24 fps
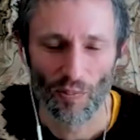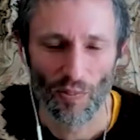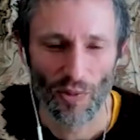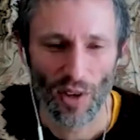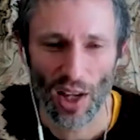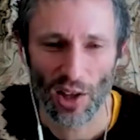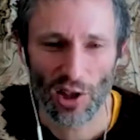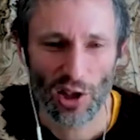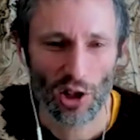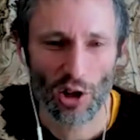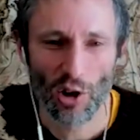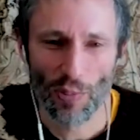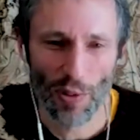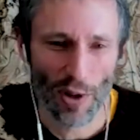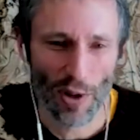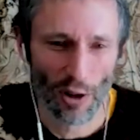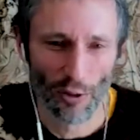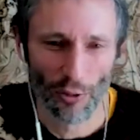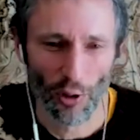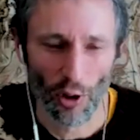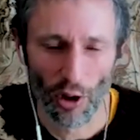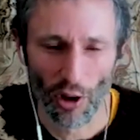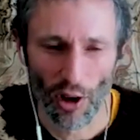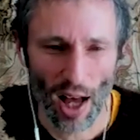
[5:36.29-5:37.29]
It's too
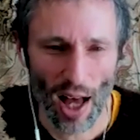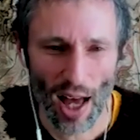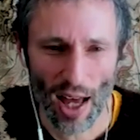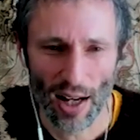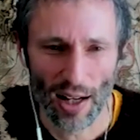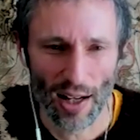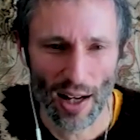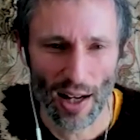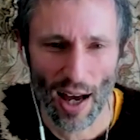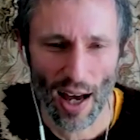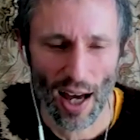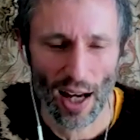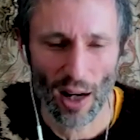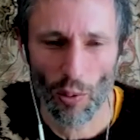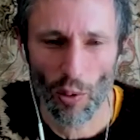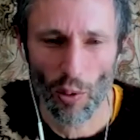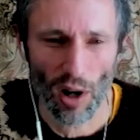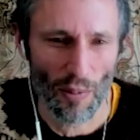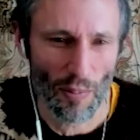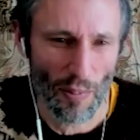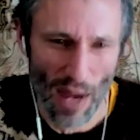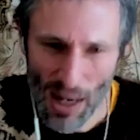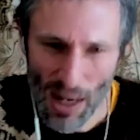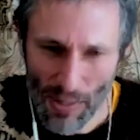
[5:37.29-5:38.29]
beautiful. And I don't
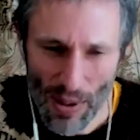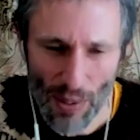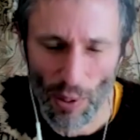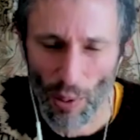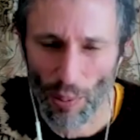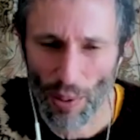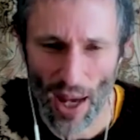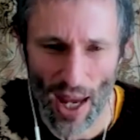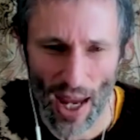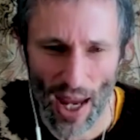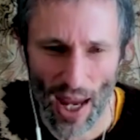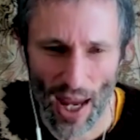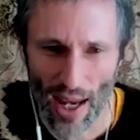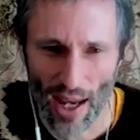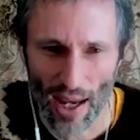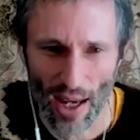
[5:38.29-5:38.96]
want to make people pay.